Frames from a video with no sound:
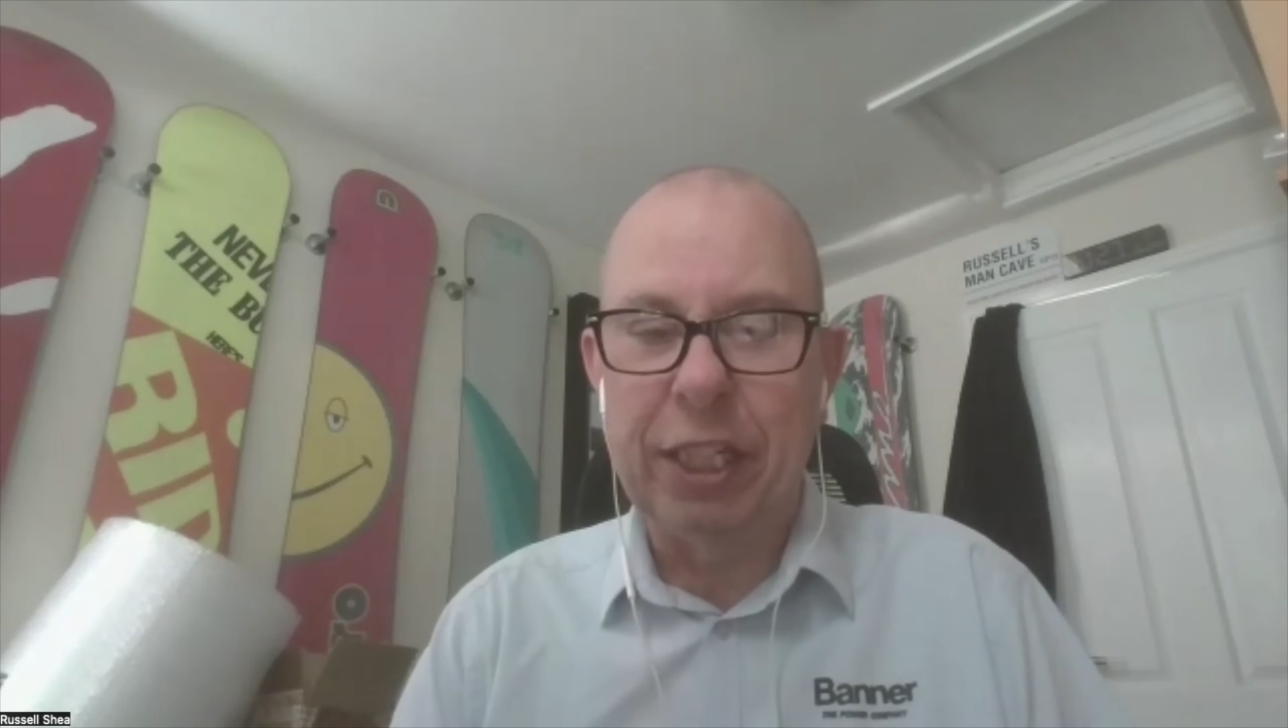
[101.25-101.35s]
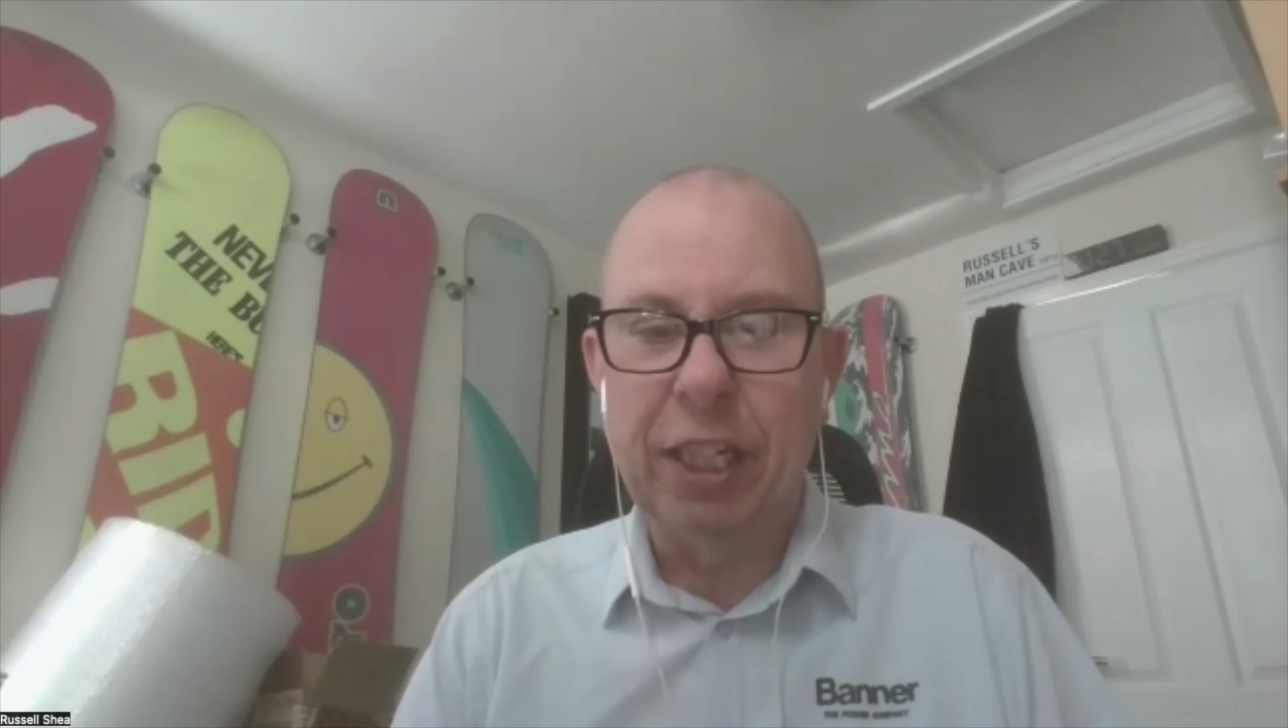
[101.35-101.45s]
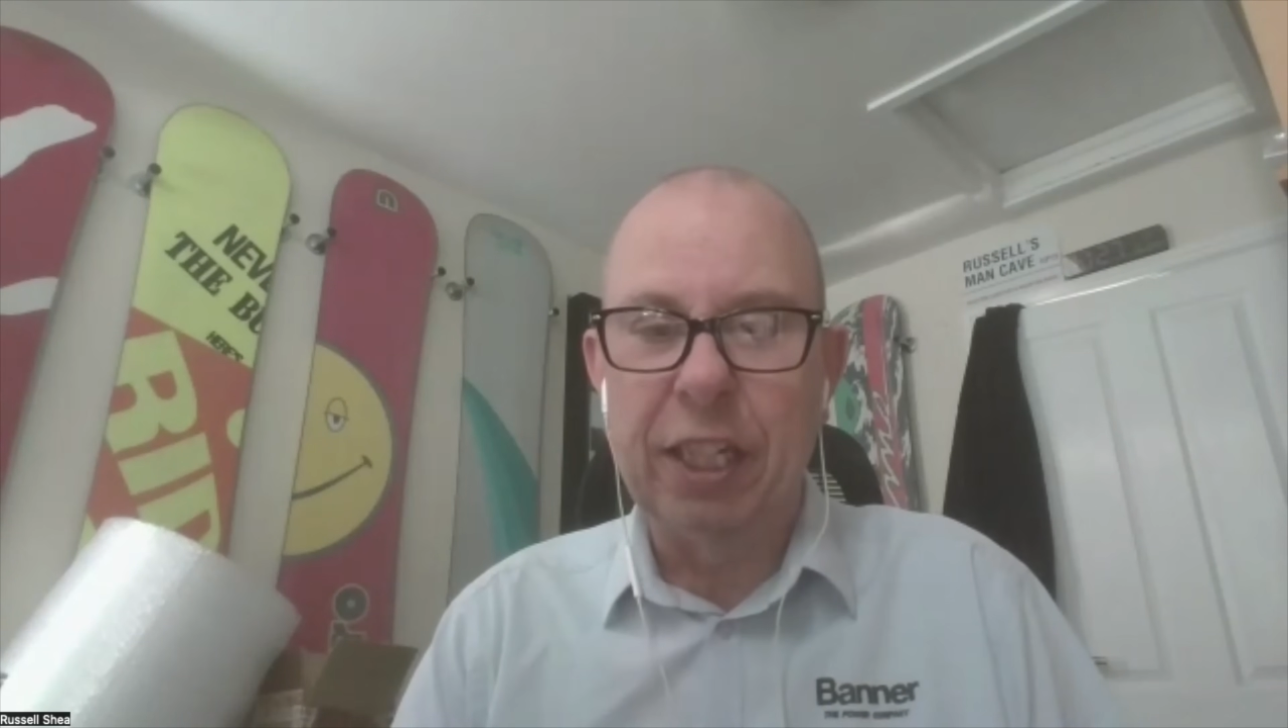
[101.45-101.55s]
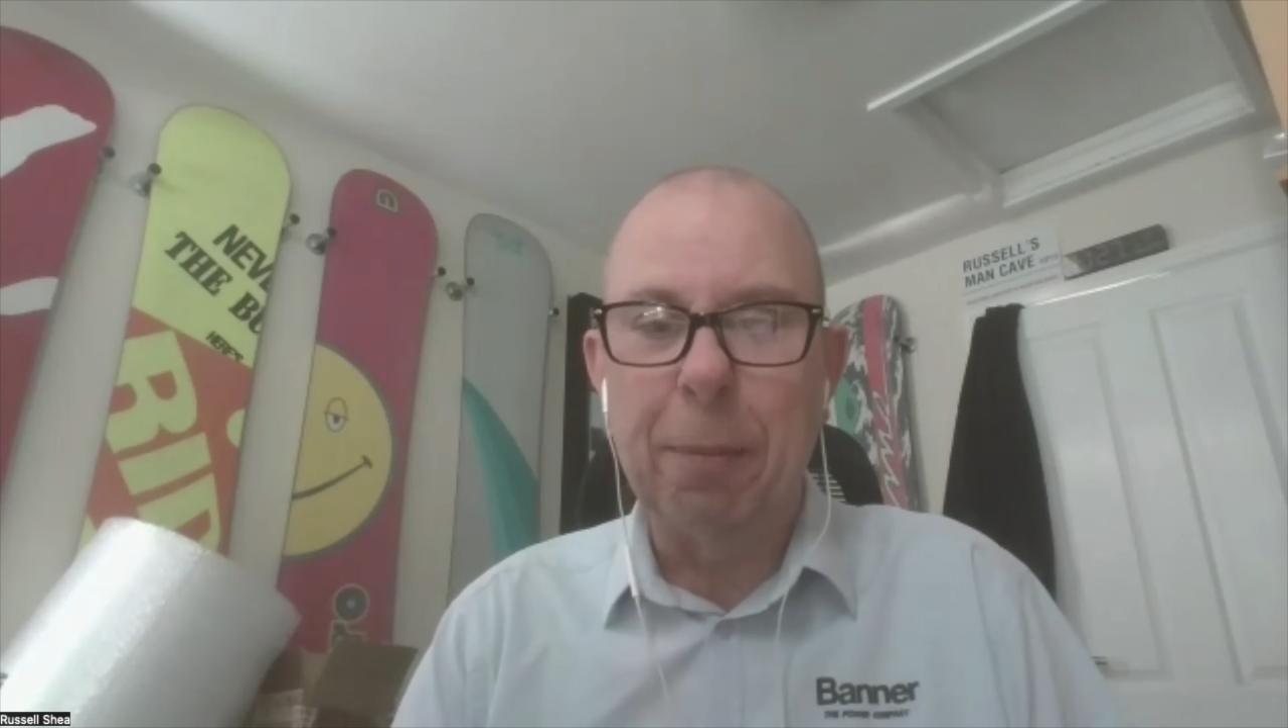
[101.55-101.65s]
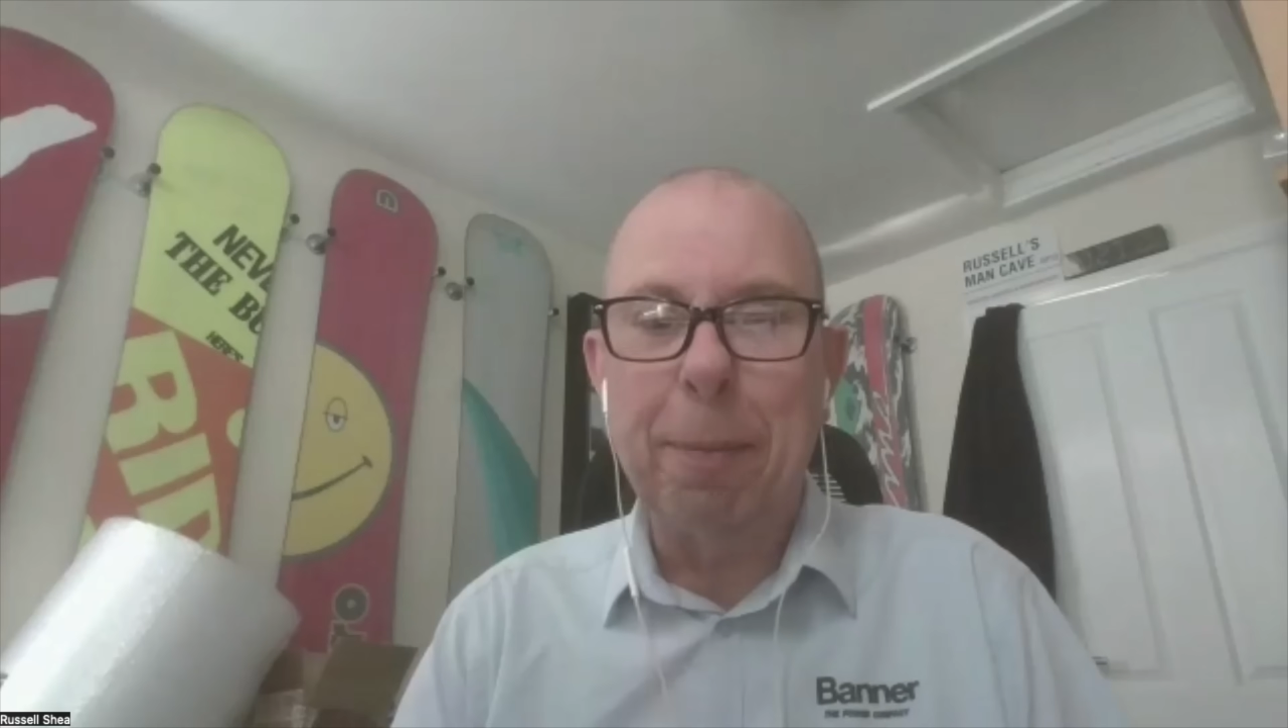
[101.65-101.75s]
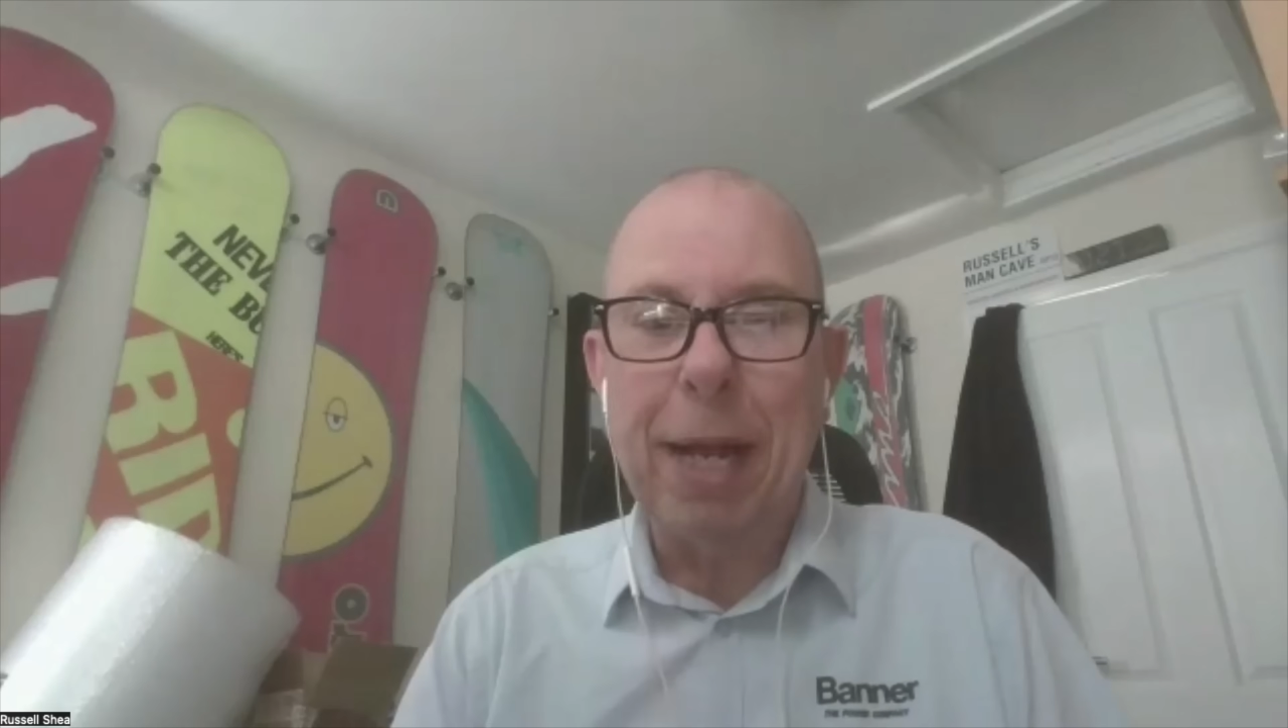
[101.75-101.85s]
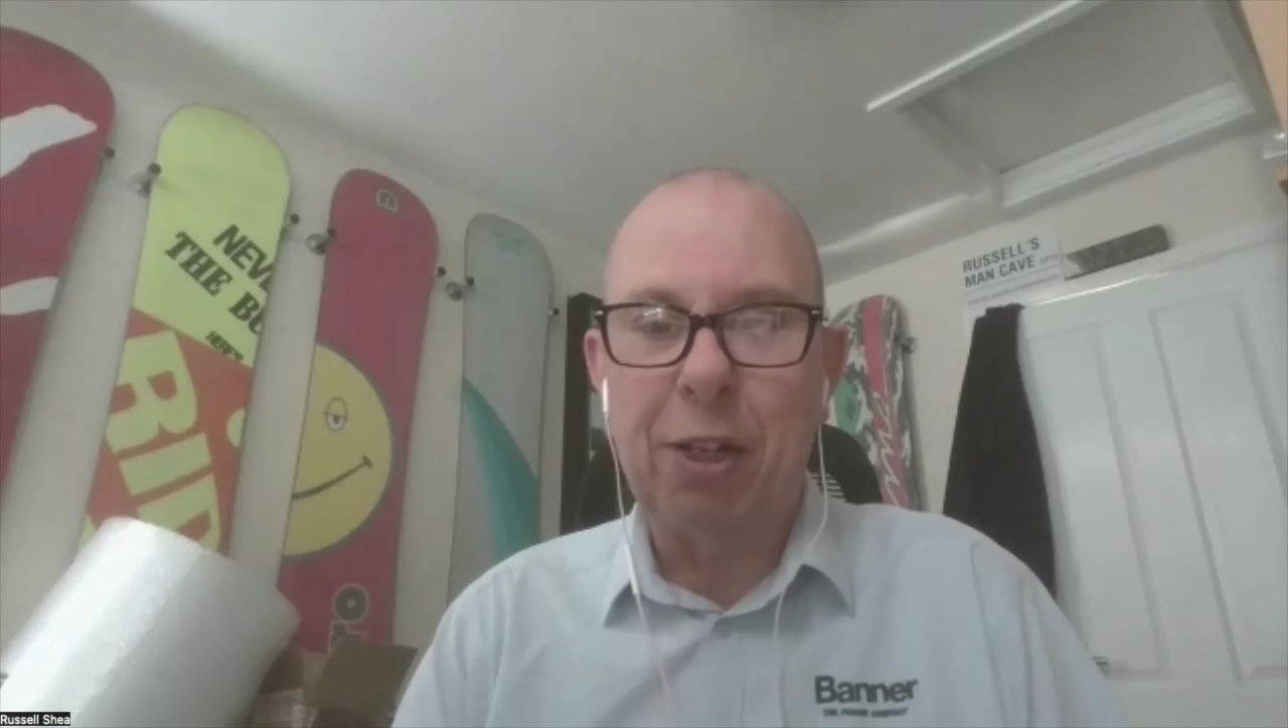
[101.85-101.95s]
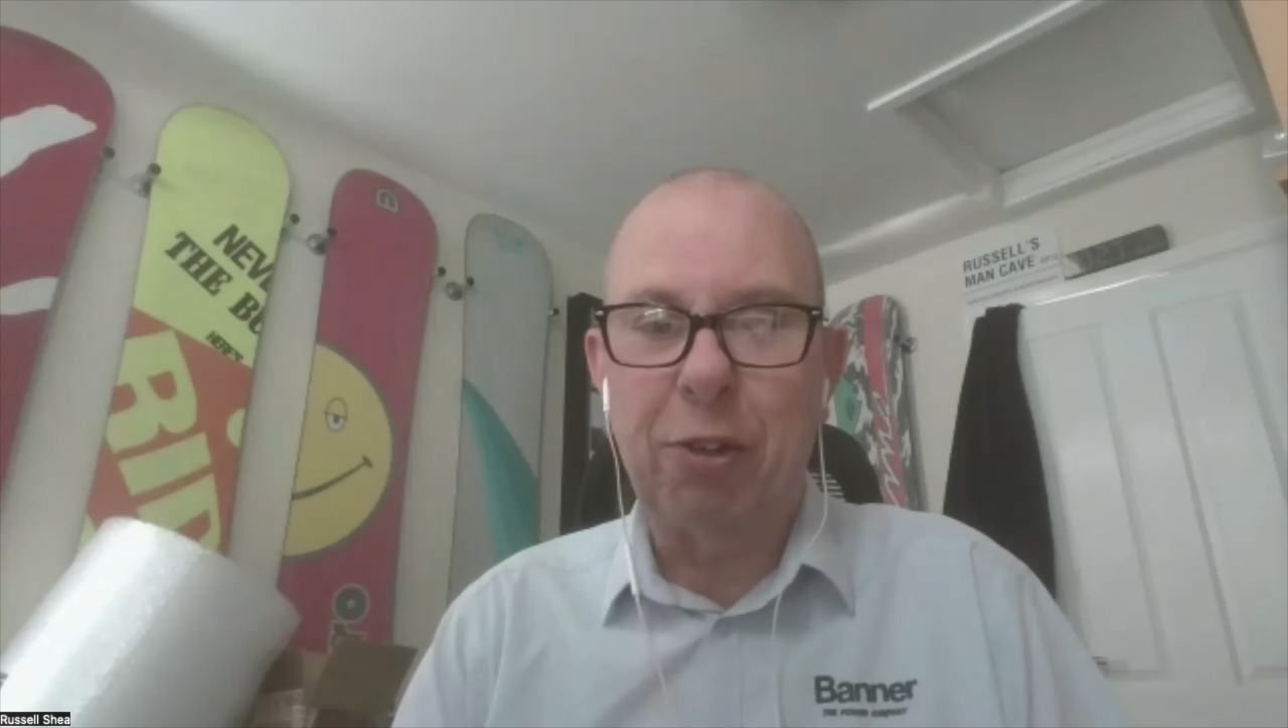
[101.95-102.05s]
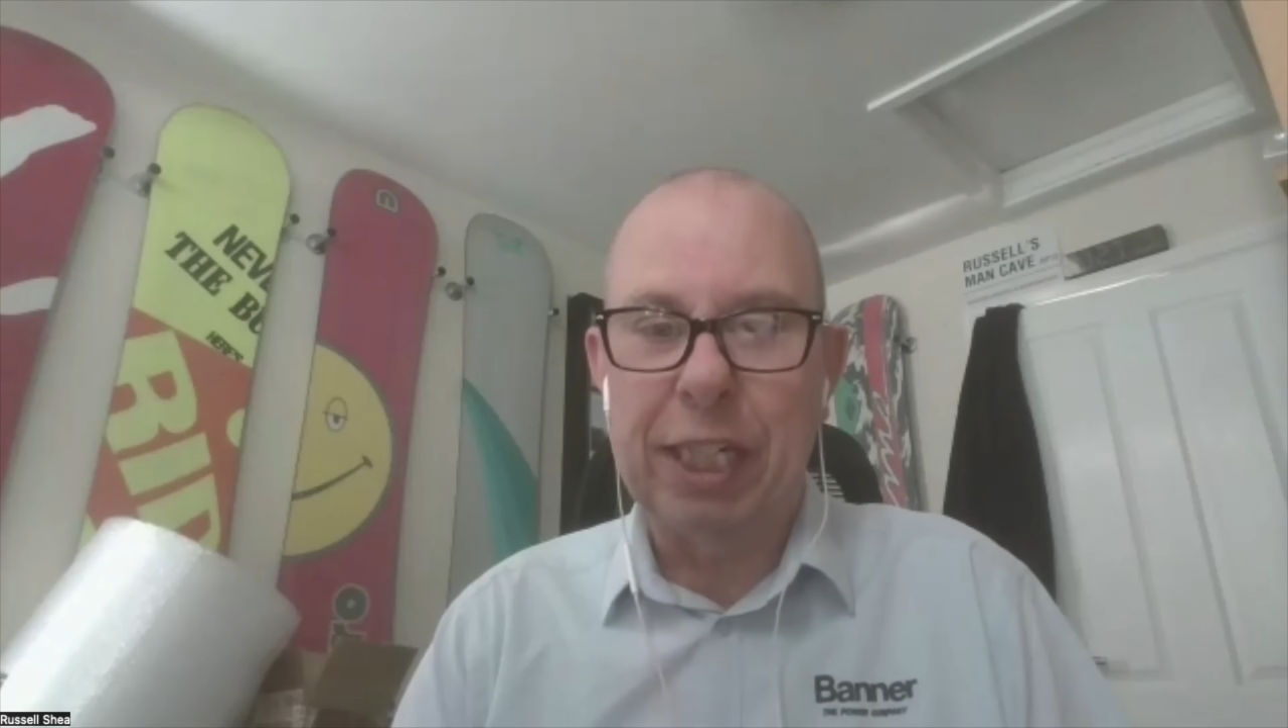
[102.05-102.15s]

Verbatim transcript: that the battery